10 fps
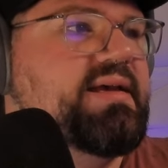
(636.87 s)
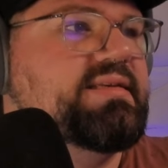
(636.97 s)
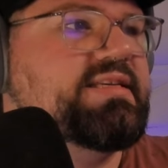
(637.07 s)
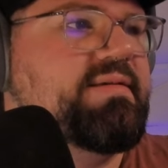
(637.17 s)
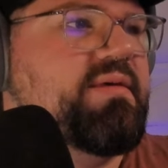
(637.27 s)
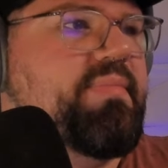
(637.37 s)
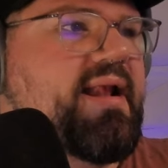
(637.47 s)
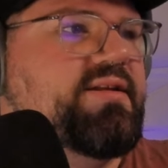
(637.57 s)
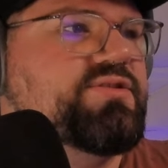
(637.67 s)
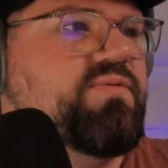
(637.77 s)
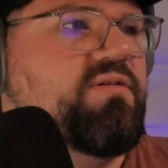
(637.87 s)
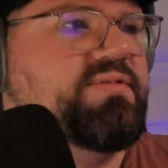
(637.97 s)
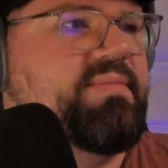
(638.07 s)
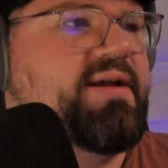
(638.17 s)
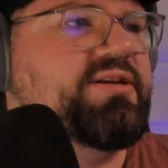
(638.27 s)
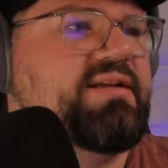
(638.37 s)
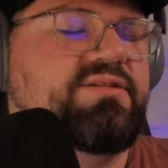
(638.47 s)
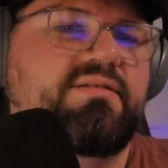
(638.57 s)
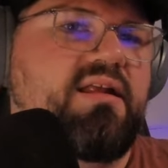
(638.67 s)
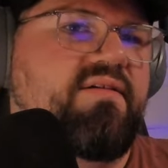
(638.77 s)
skip the battle swirl, which I'm actually going
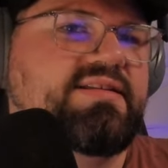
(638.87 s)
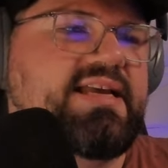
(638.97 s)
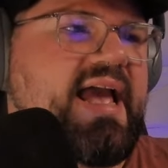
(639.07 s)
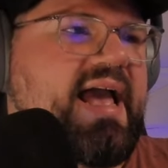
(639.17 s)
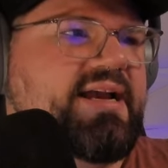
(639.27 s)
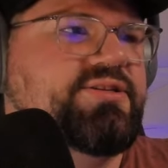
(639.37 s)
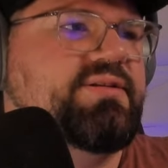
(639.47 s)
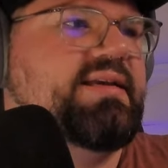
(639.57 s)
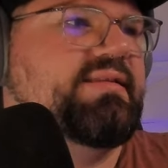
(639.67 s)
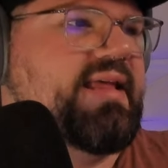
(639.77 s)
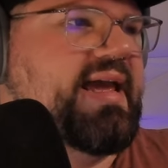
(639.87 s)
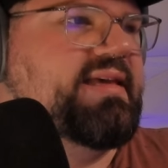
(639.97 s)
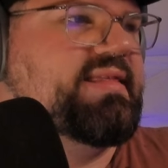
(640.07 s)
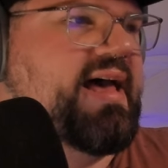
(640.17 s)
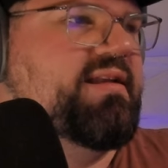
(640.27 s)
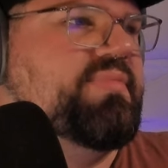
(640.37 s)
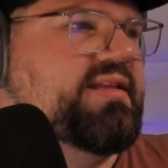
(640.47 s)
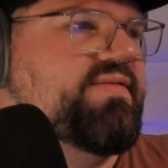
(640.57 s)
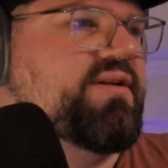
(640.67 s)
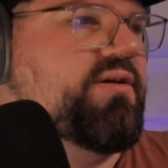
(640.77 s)
to turn that off because I actually like that,
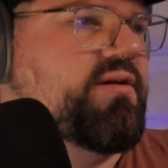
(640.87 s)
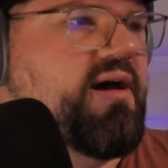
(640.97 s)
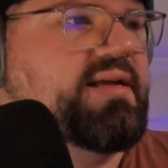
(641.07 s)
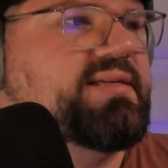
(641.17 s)
believe it or not.